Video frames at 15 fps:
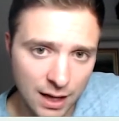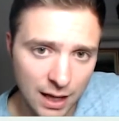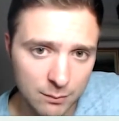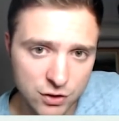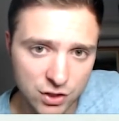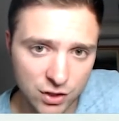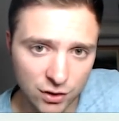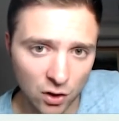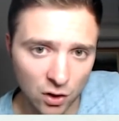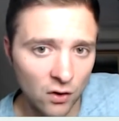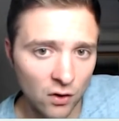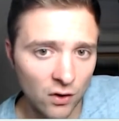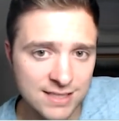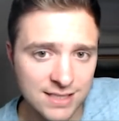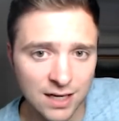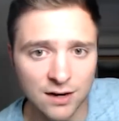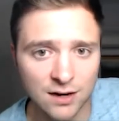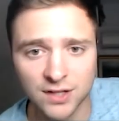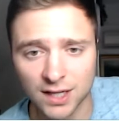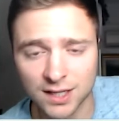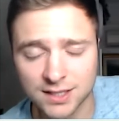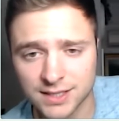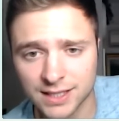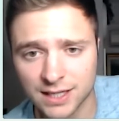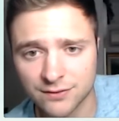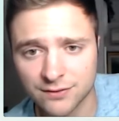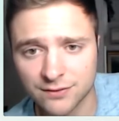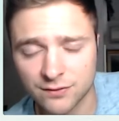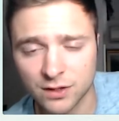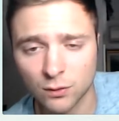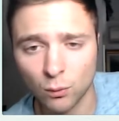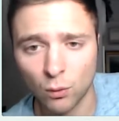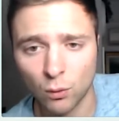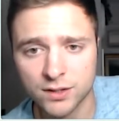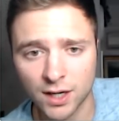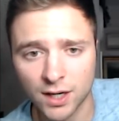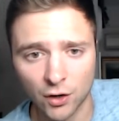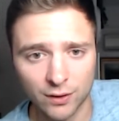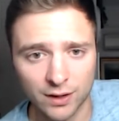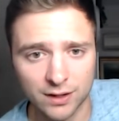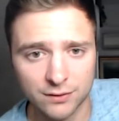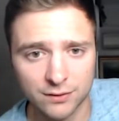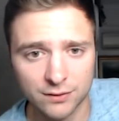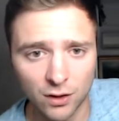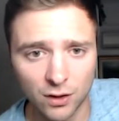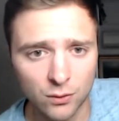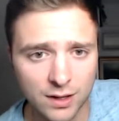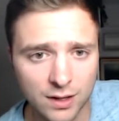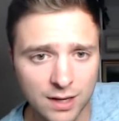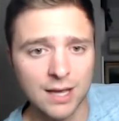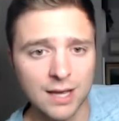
I'm just going to call sf.cfav1.createFlow,